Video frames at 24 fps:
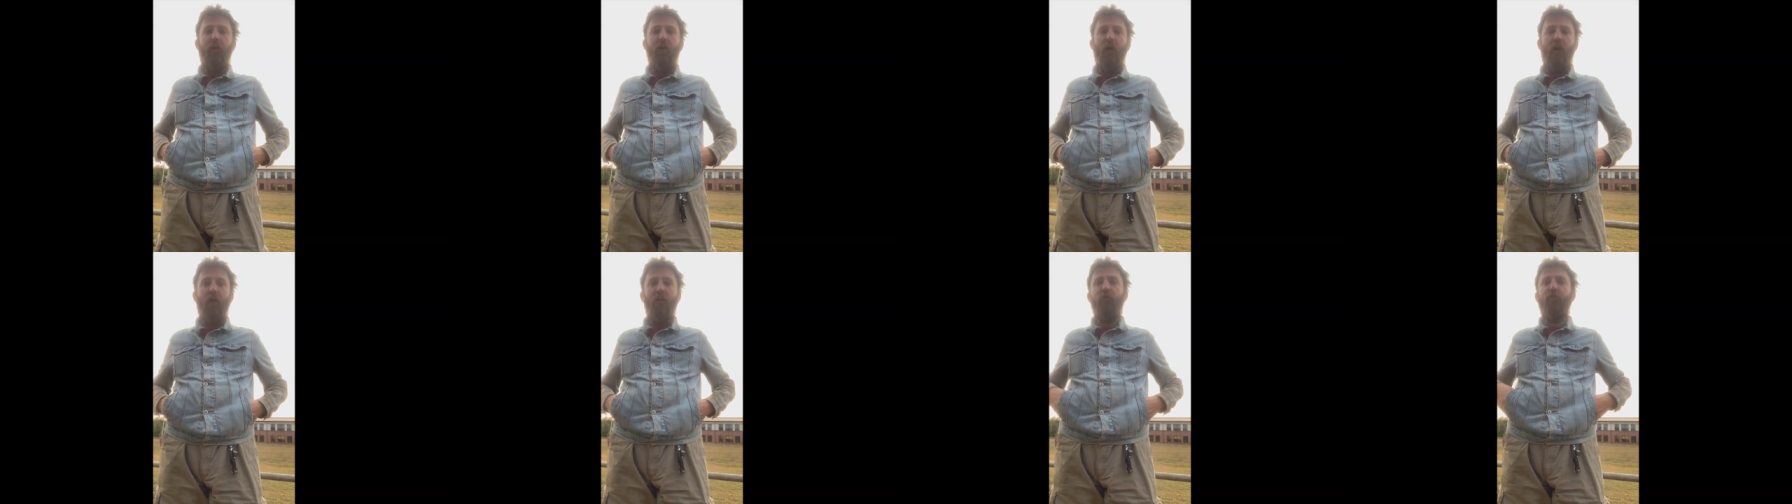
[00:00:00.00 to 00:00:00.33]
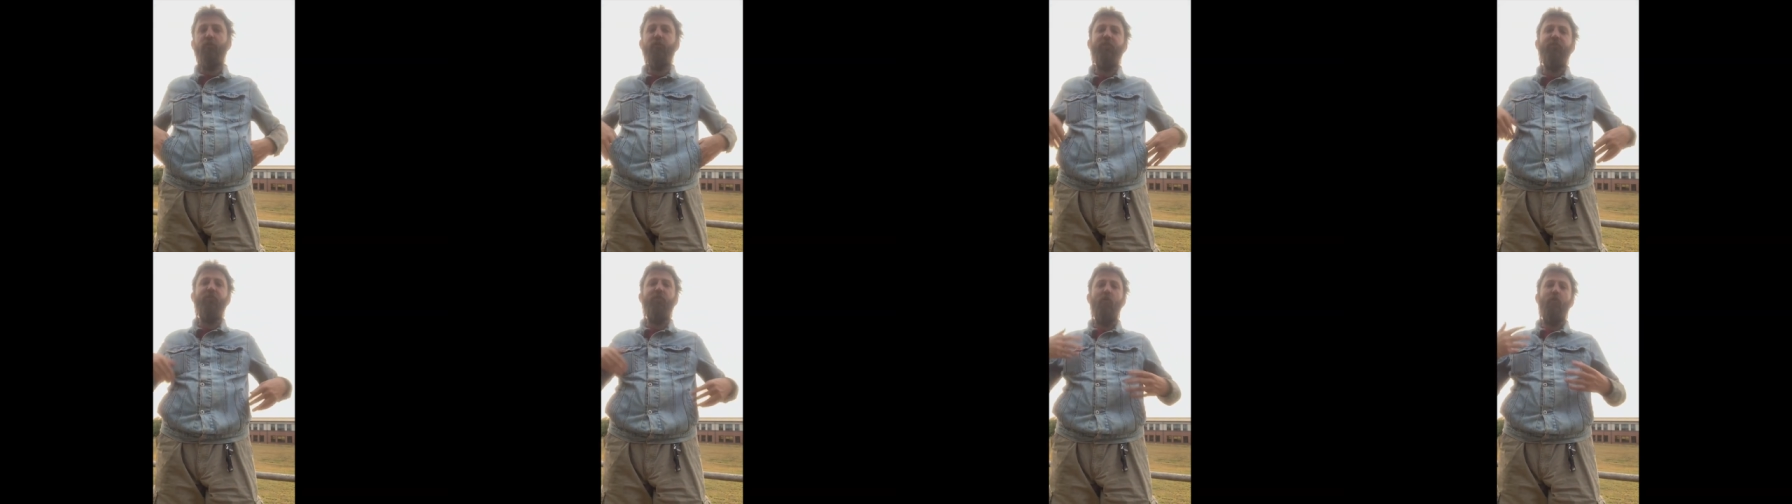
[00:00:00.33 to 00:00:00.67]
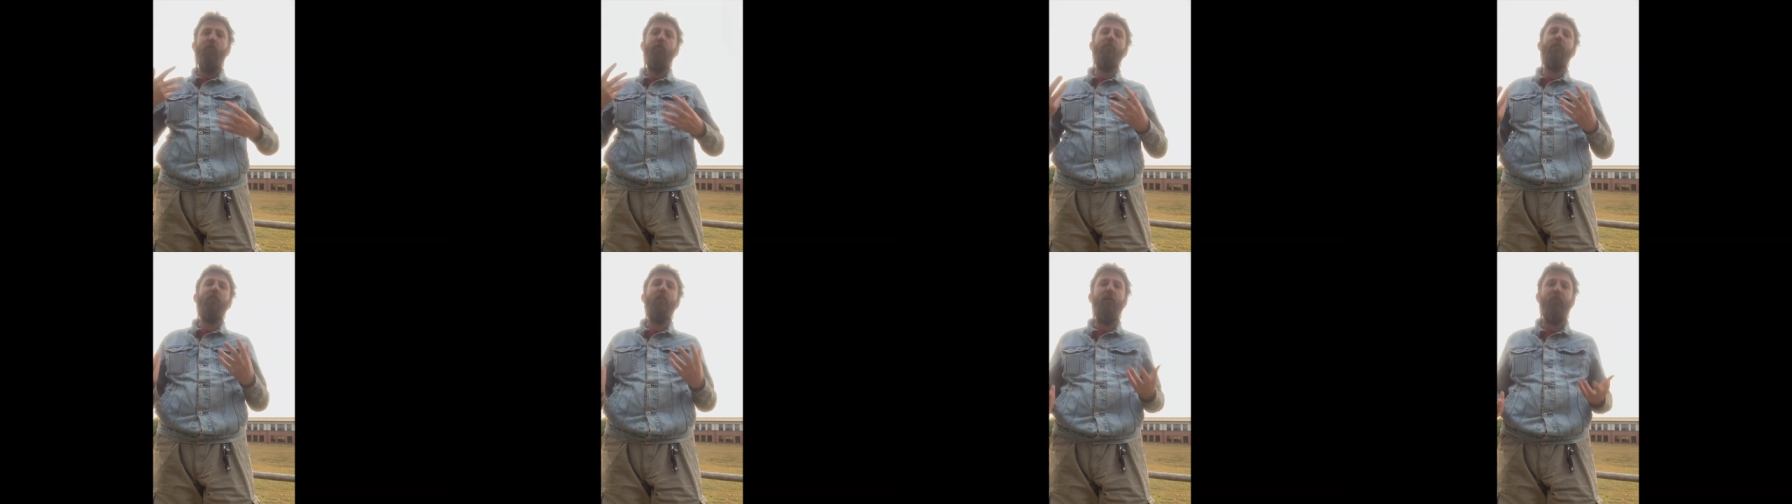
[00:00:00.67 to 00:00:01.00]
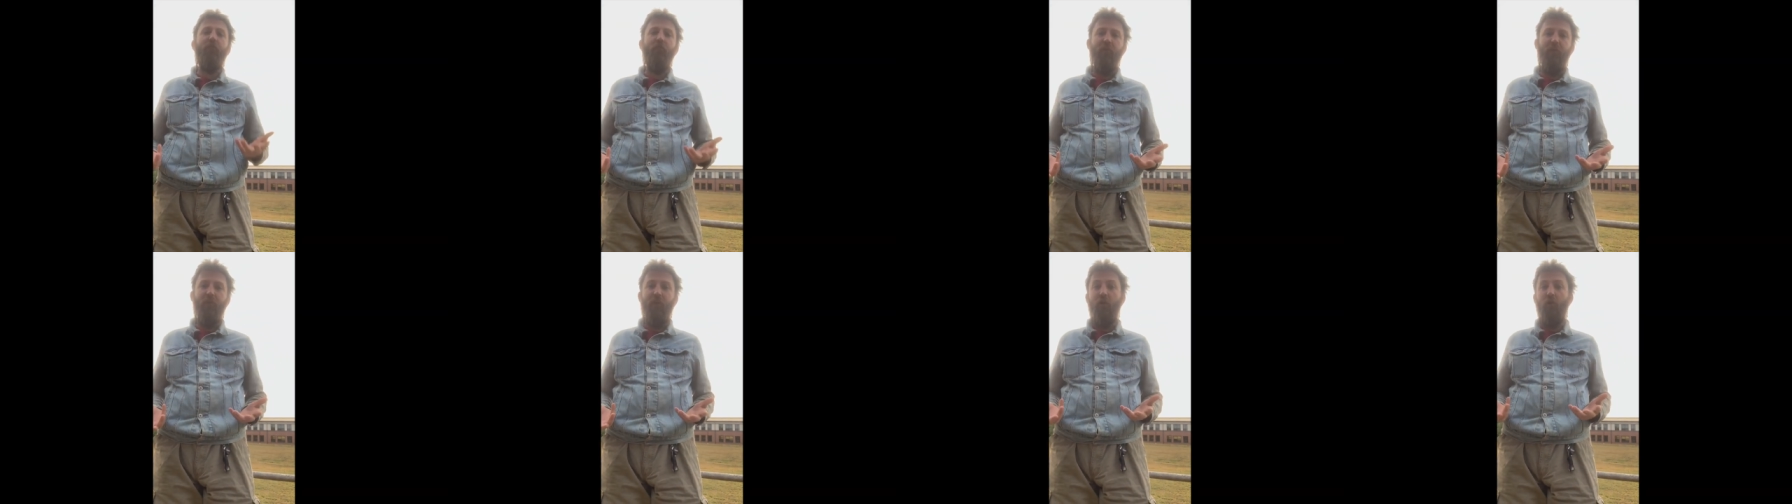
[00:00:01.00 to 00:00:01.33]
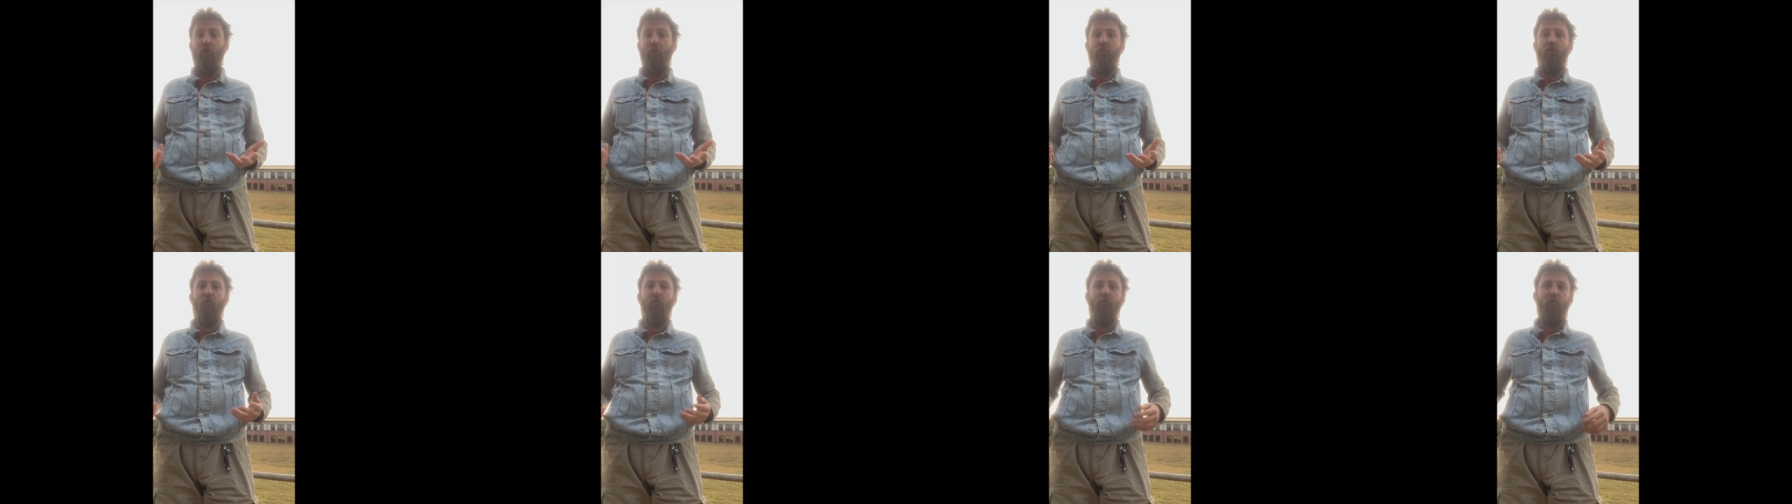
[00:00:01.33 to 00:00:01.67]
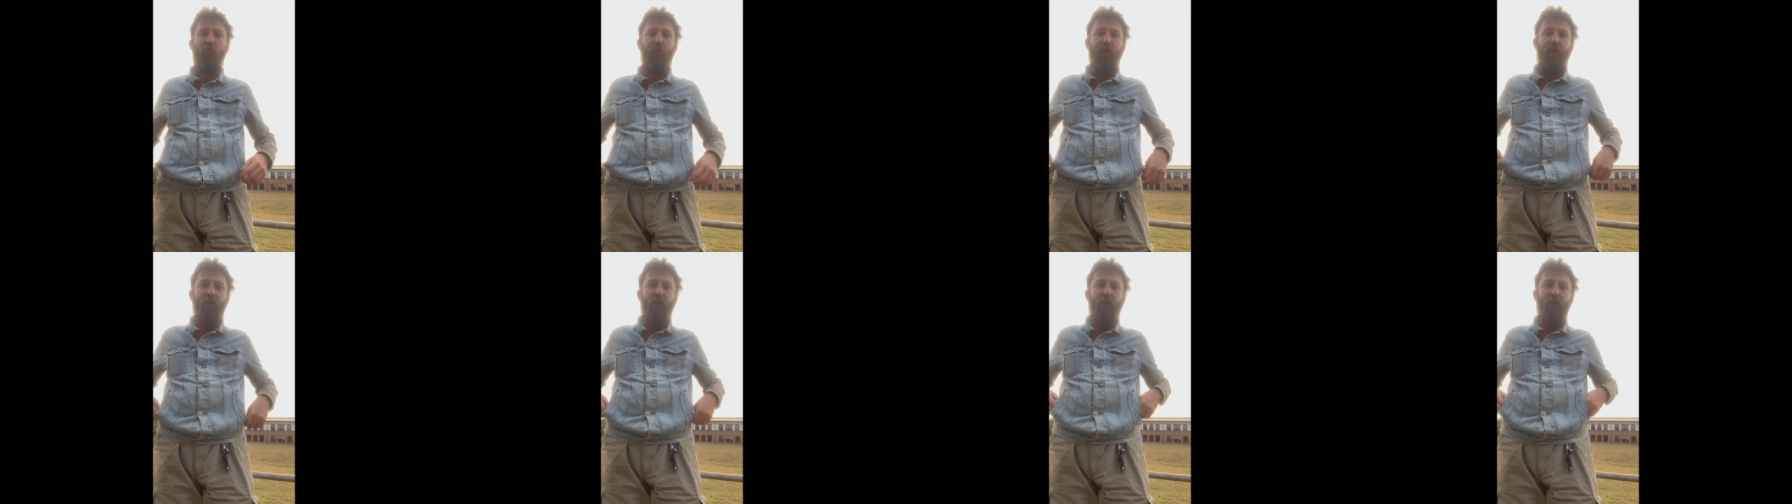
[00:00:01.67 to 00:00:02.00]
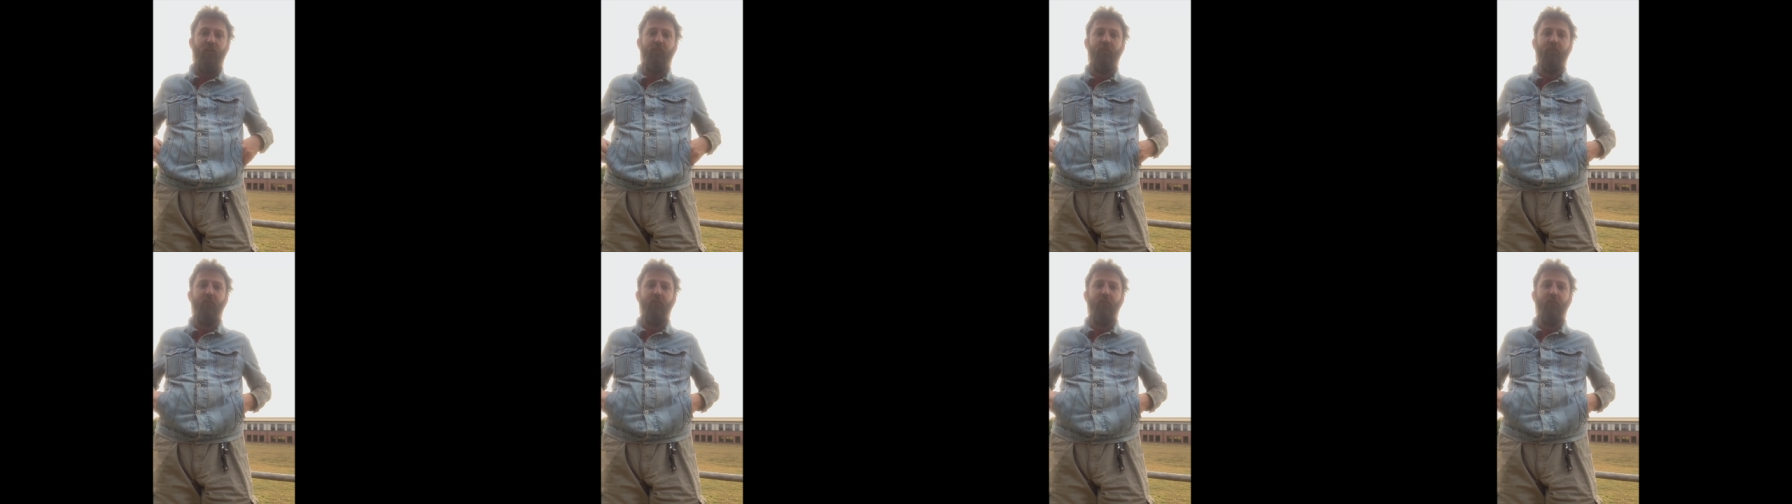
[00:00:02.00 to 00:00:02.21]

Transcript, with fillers: I learned to fall in love with it all over again.